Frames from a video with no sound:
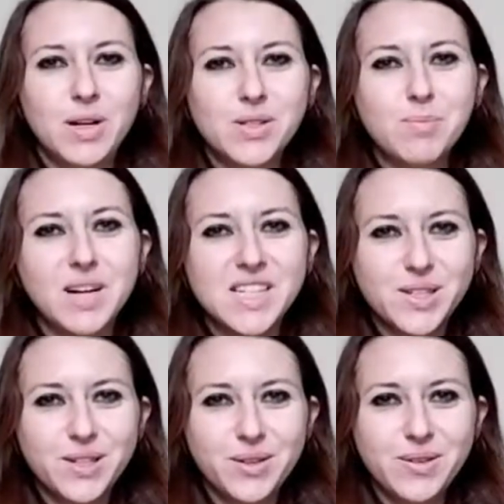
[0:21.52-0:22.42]
About a month
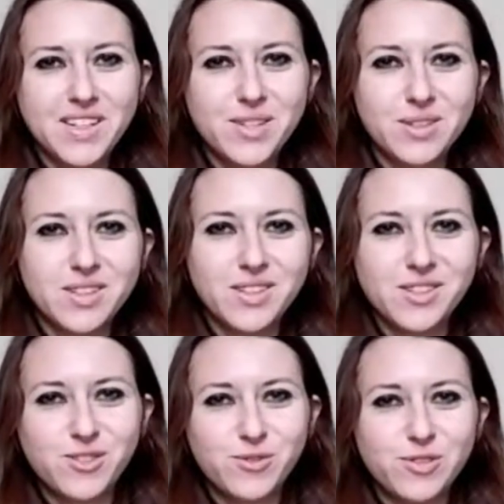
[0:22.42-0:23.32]
ago I took
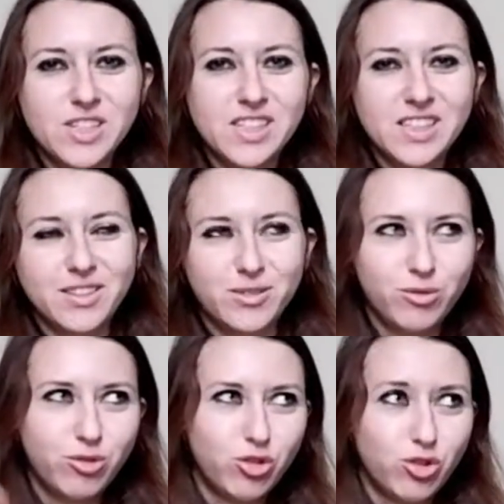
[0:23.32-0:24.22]
this really
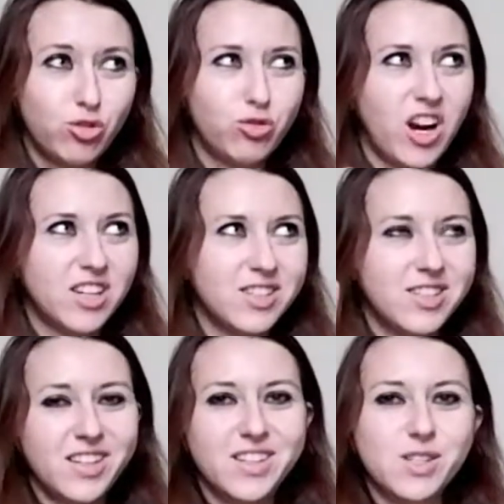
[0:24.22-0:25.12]

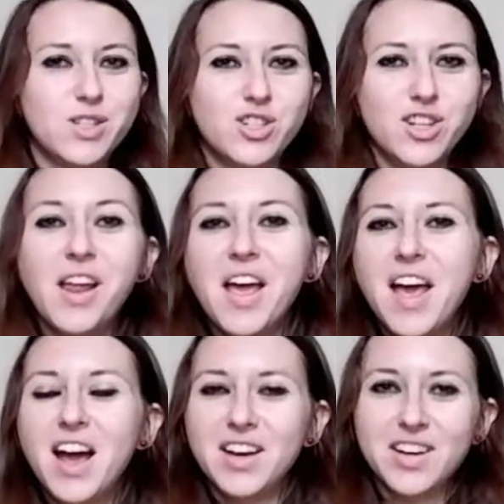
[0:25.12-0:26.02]
drastic decision
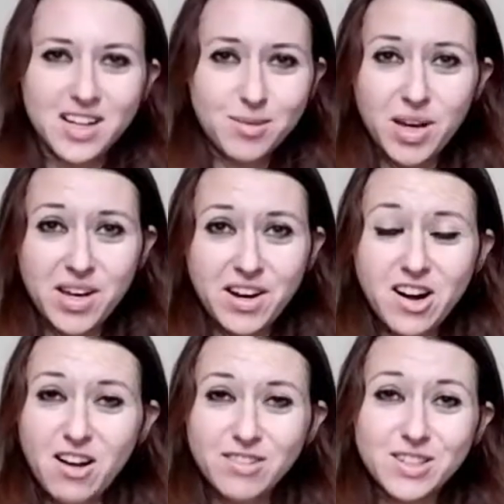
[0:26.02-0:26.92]
and cut my hair
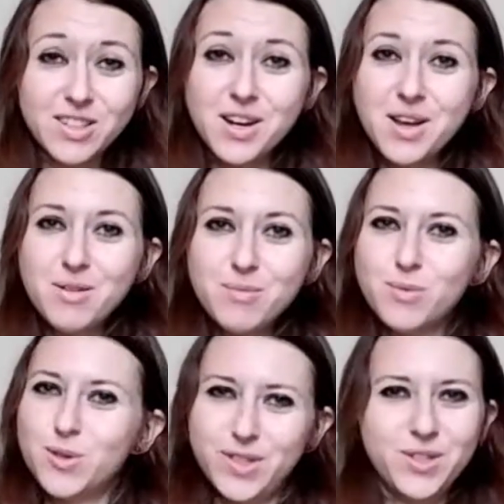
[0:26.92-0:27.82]
after
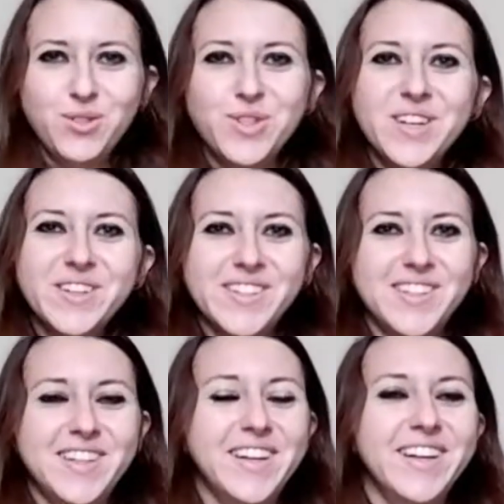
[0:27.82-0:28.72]
more than 2 years, I
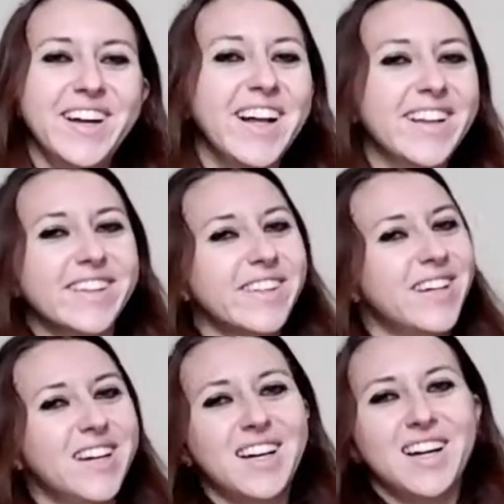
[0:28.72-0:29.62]
think, and
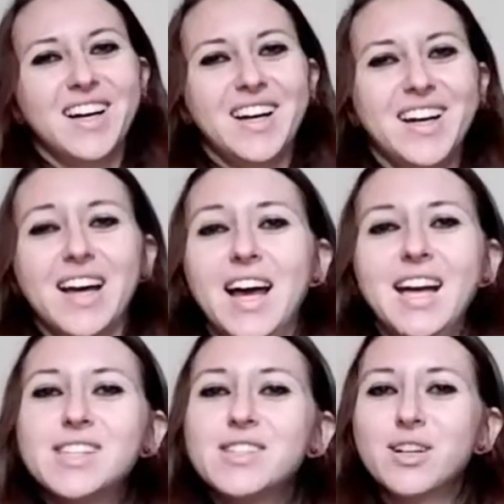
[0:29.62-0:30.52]

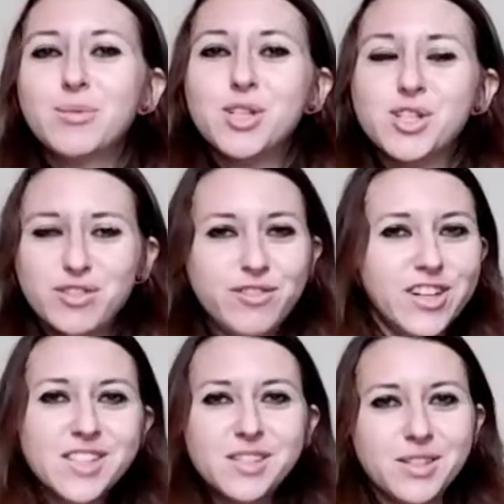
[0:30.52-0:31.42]
it's not much
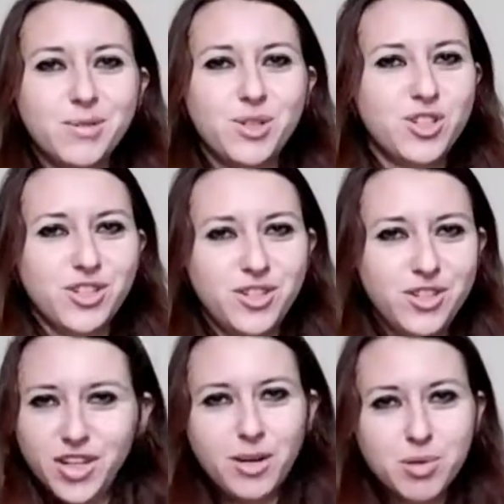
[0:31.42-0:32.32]
difference. It was just the
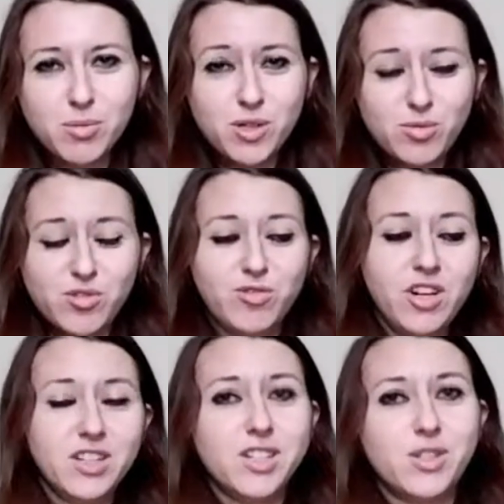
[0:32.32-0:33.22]
tips which were
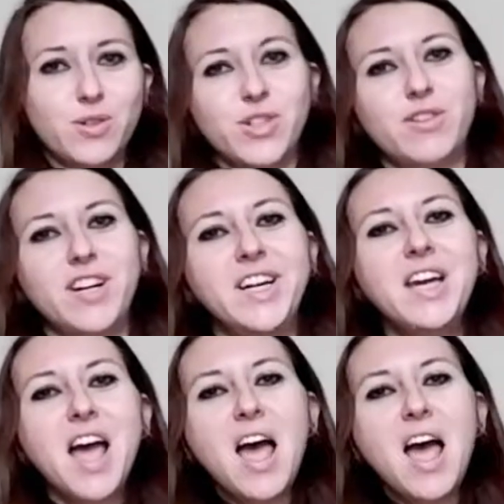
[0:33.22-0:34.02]
really destroyed already,